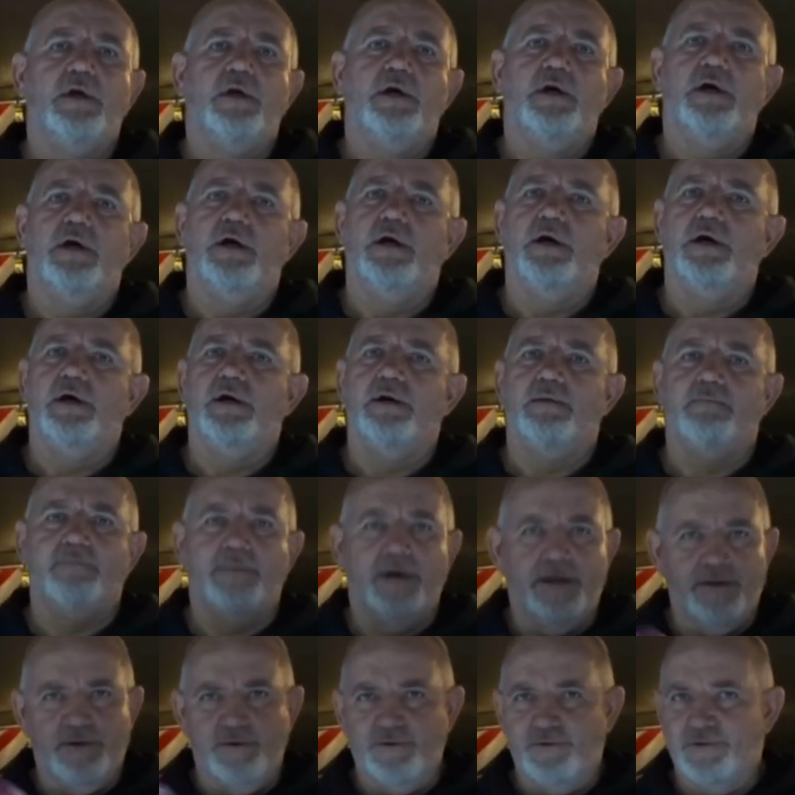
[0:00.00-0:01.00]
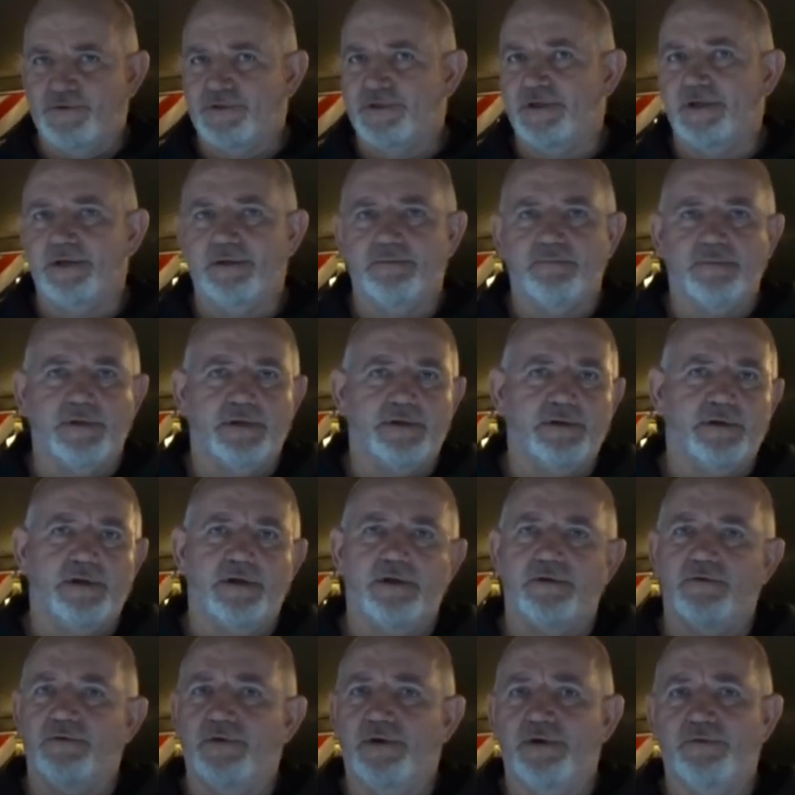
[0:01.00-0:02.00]
and you'll see him
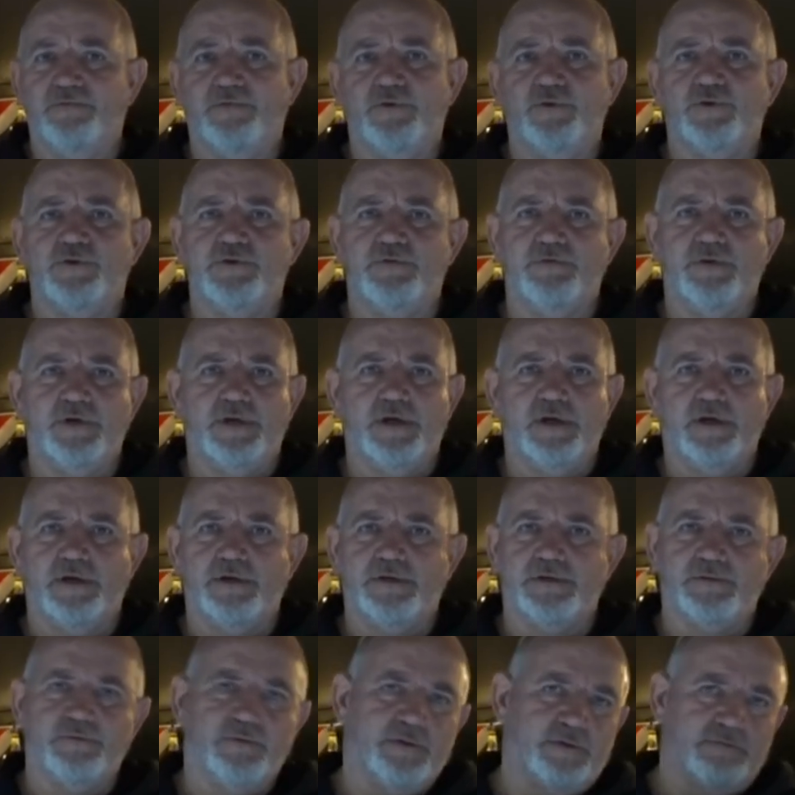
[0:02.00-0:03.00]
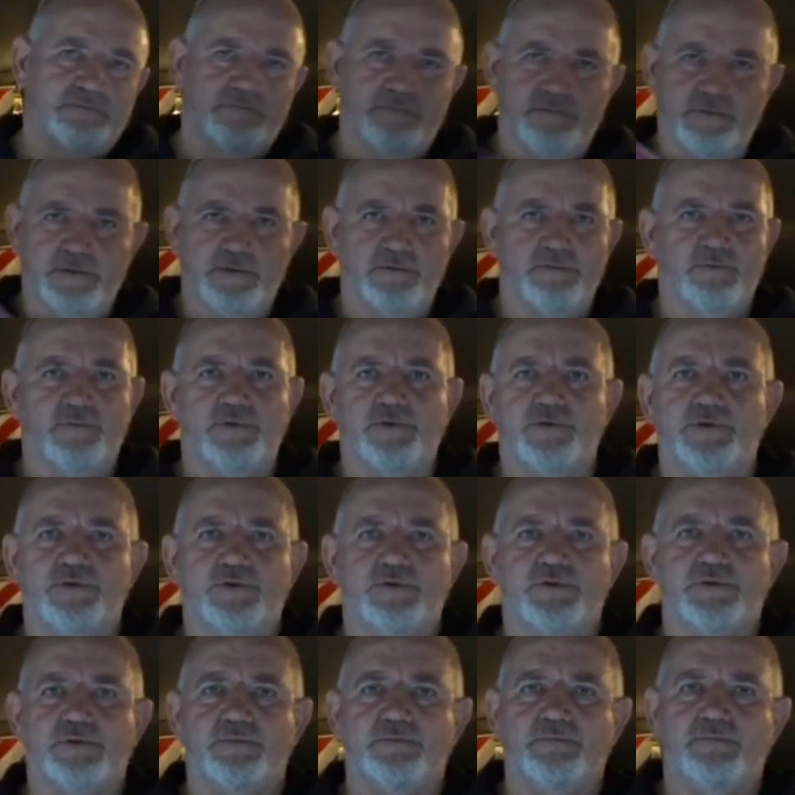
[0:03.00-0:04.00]
in future videos. We'll do
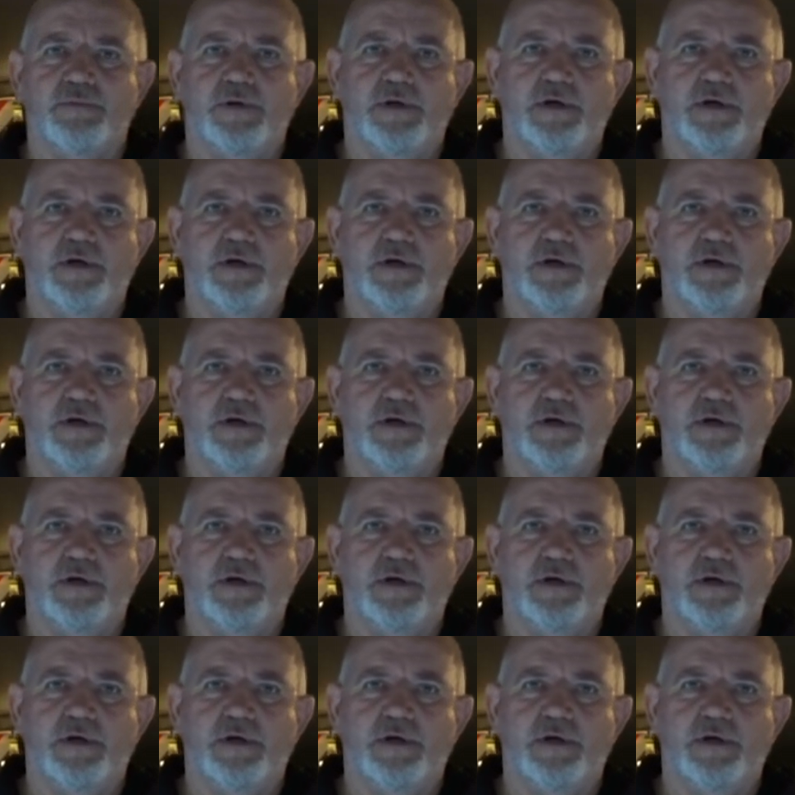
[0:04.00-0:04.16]
some